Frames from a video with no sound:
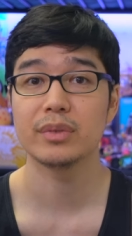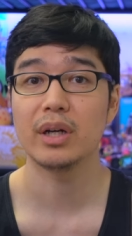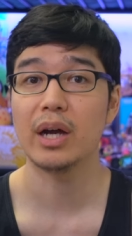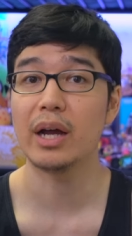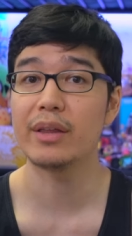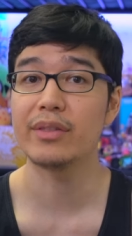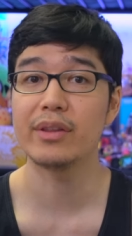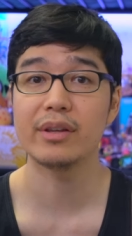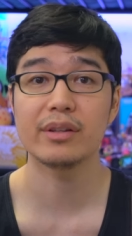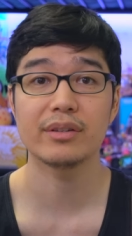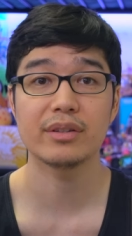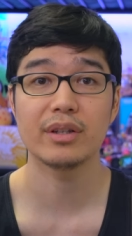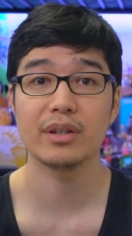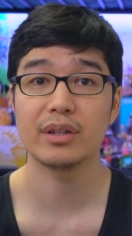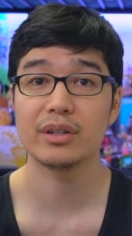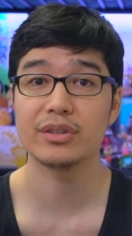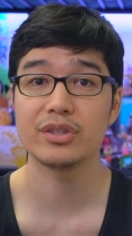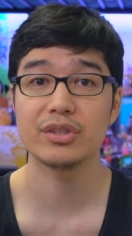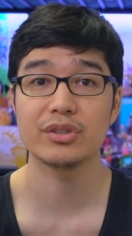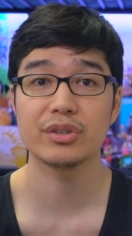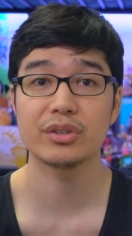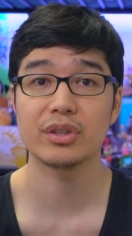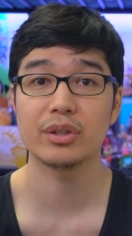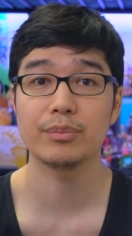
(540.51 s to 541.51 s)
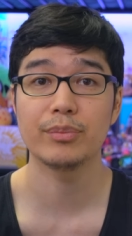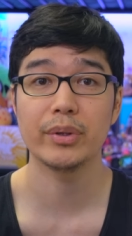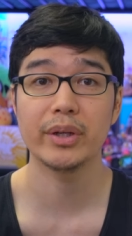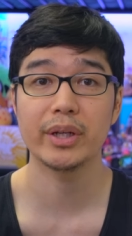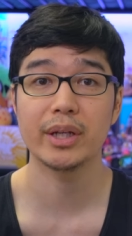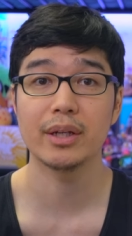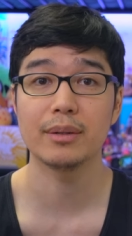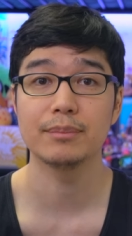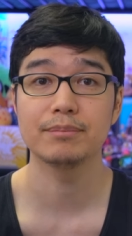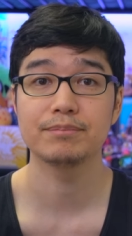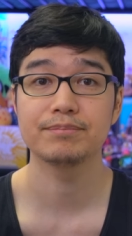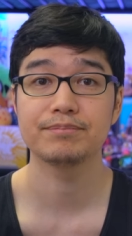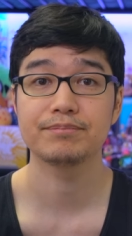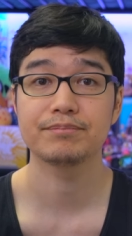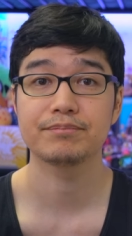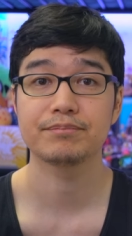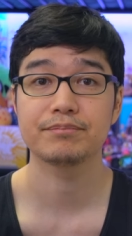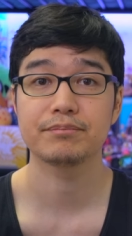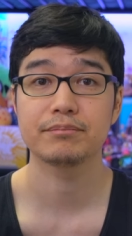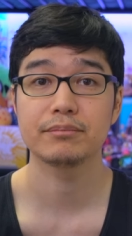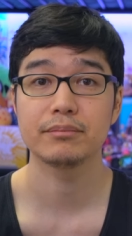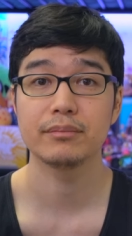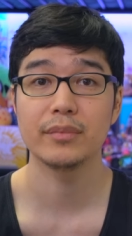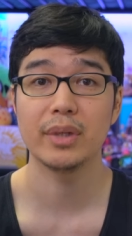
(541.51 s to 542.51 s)
I think uh, she's a good pickup,
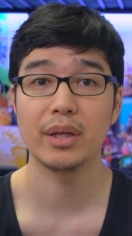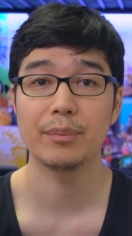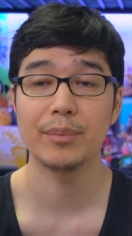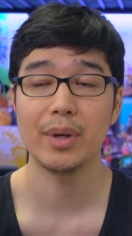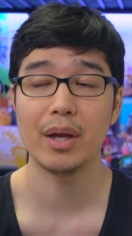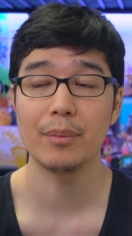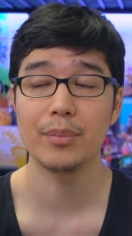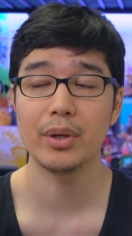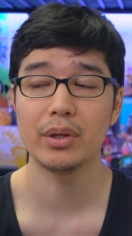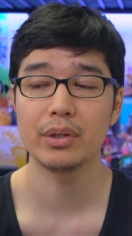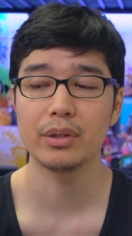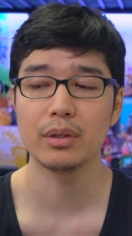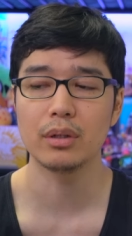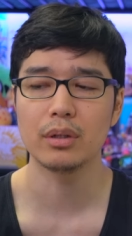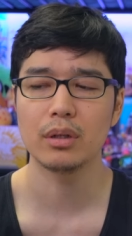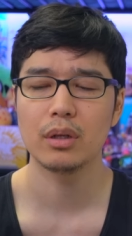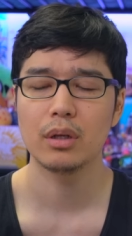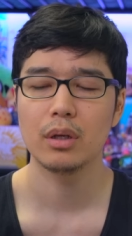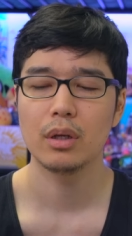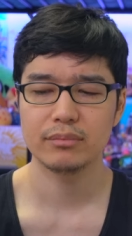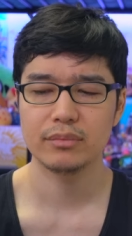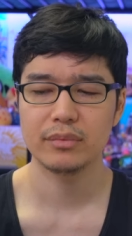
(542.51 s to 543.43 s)
in my opinion.